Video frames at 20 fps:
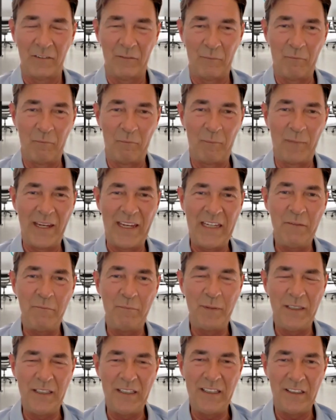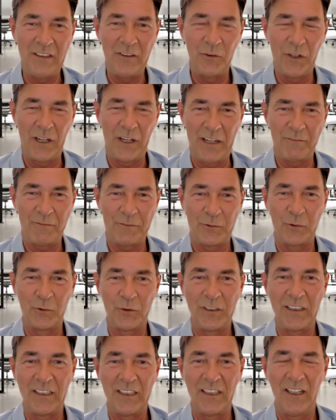maybe you have to
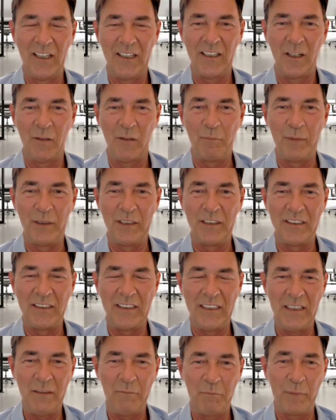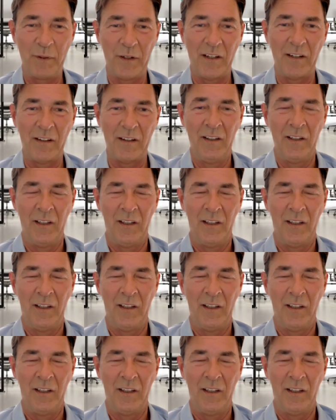dig a little bit deeper